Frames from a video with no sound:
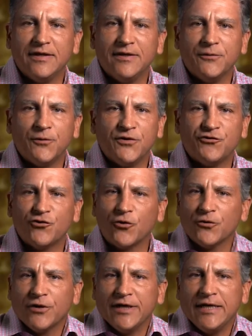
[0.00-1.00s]
We
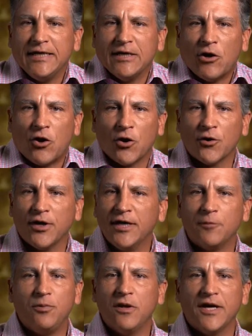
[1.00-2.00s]
certainly are in
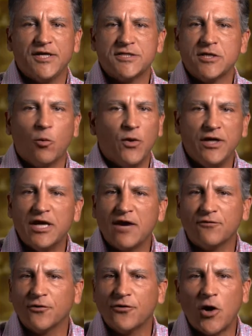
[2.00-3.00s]
a place that we
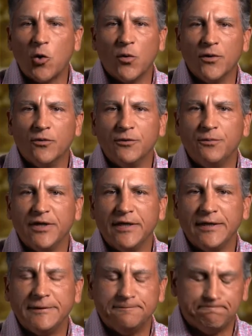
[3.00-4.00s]
never thought we would
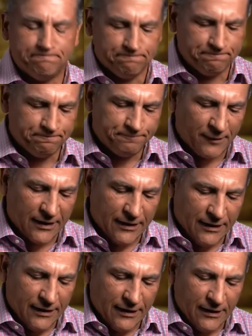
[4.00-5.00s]
be.
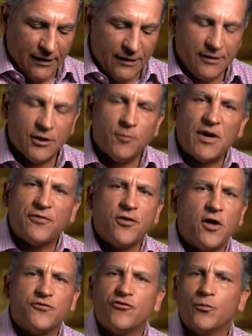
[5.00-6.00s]
You know, my
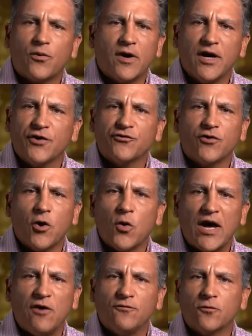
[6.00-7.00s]
thoughts and prayers go
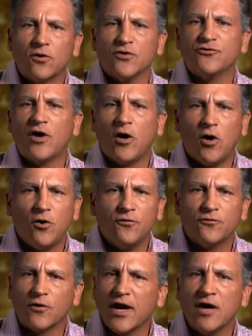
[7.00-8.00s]
out for us all,
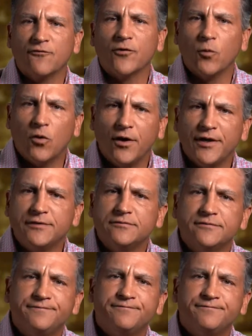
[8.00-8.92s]
for everyone.